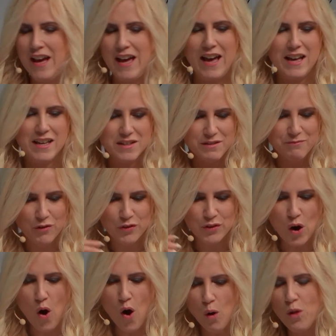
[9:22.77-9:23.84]
And
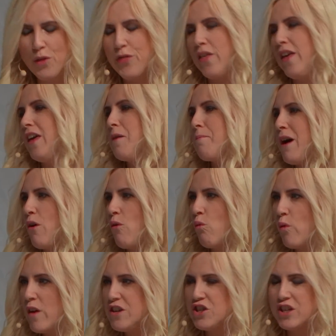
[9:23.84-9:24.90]
the whole thing about
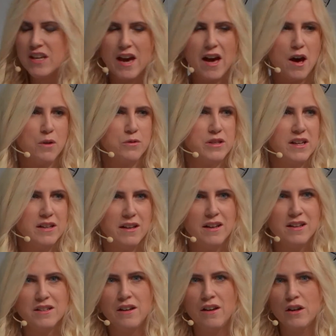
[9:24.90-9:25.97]
reaching out
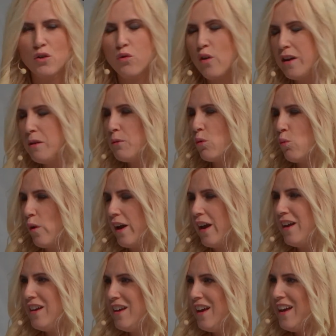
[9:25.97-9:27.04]
in a credible
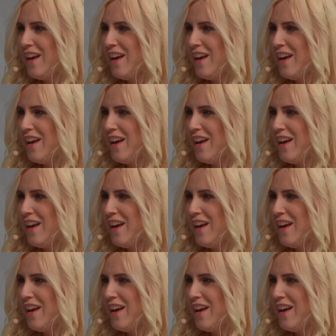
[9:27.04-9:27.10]
way